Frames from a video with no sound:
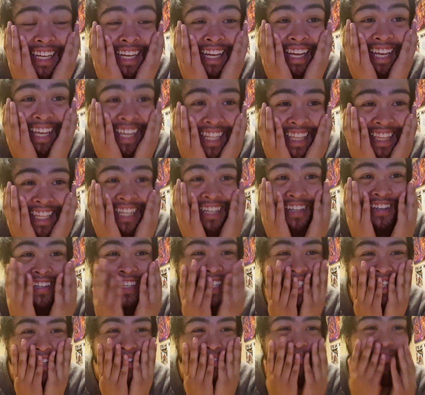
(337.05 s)
He
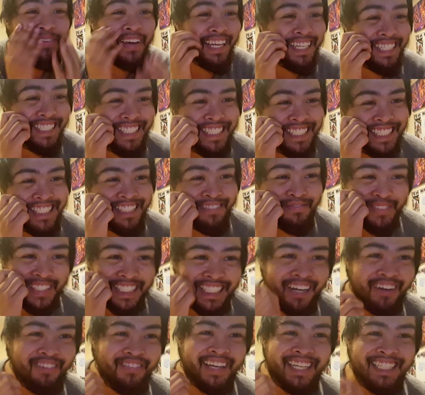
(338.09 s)
literally pinches
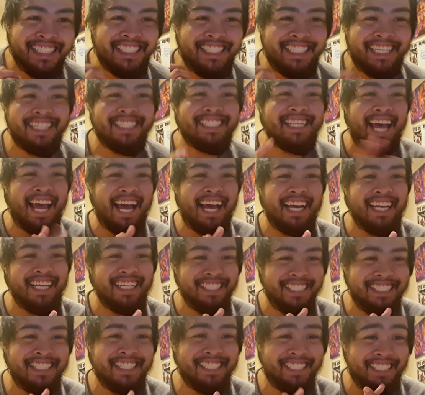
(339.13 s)
himself and says,
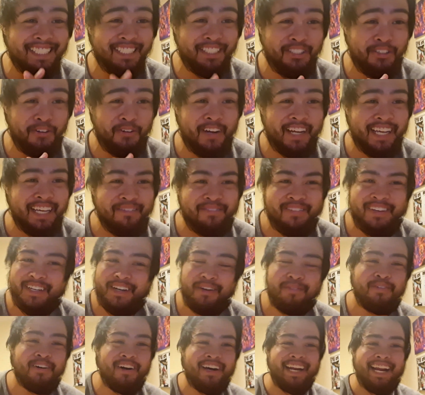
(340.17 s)
"Is this a dream?"
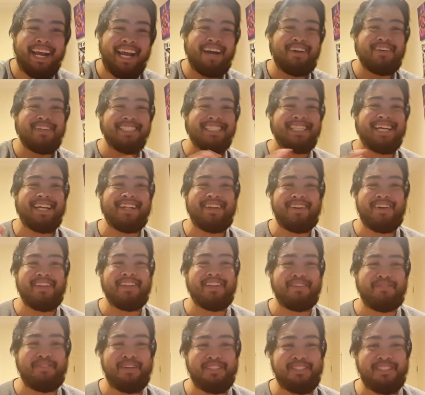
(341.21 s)
Come on, how is that not
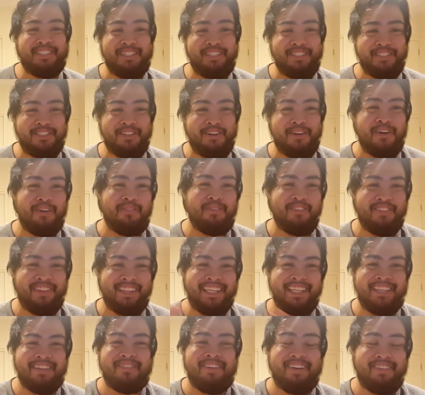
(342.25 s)
the most adorable
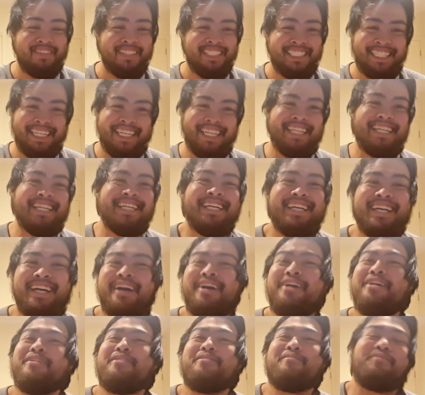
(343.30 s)
thing you've ever seen?
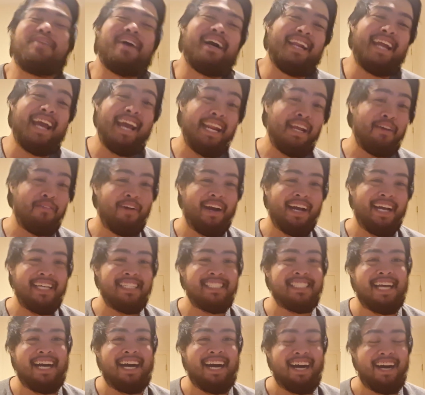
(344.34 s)
But
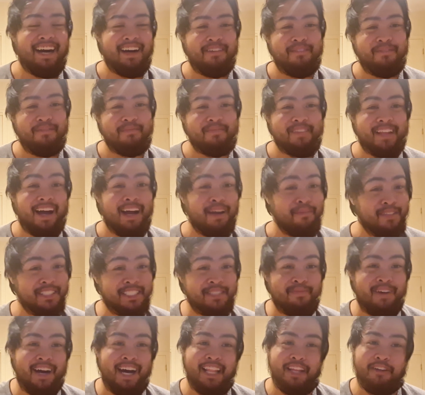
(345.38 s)
anyways, I'm the
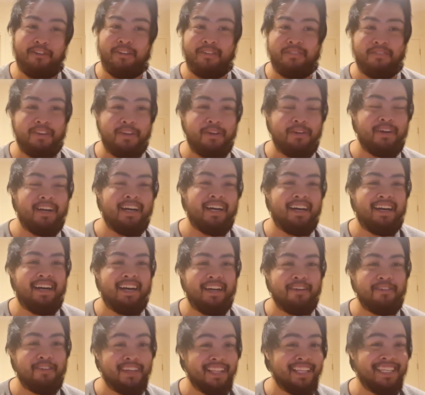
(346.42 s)
Smiling Reviewer. I
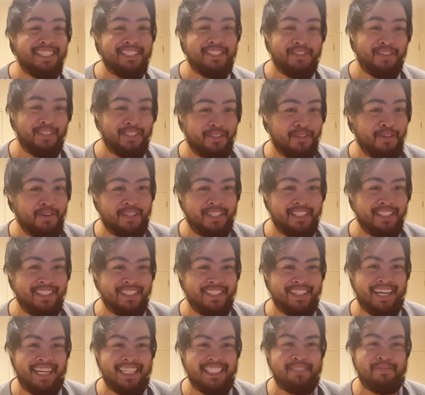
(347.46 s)
really enjoyed talking to
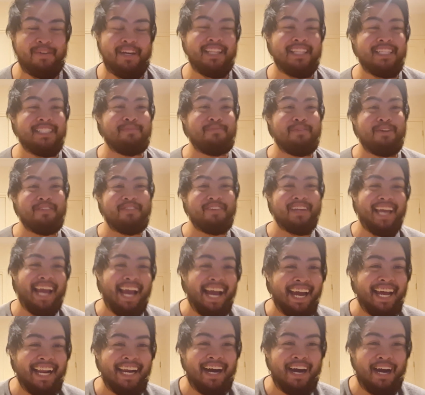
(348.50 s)
you guys about this movie,
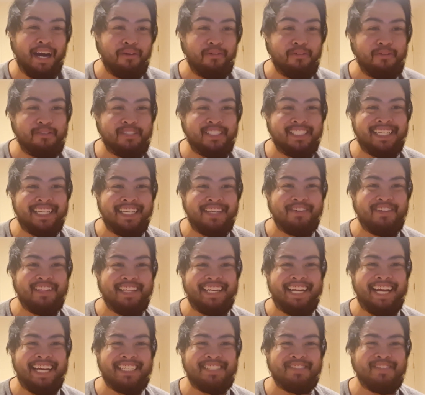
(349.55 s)
and I will see you in the
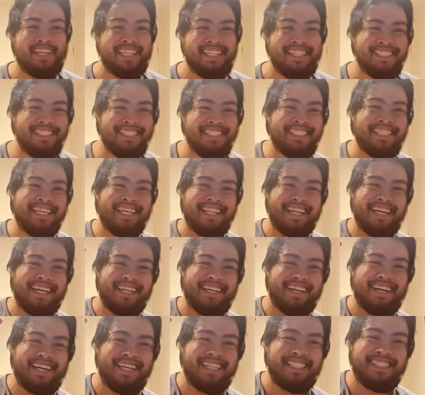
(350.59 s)
next one. See you later,
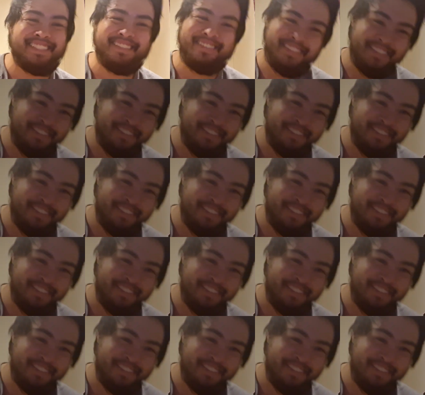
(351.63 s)
guys.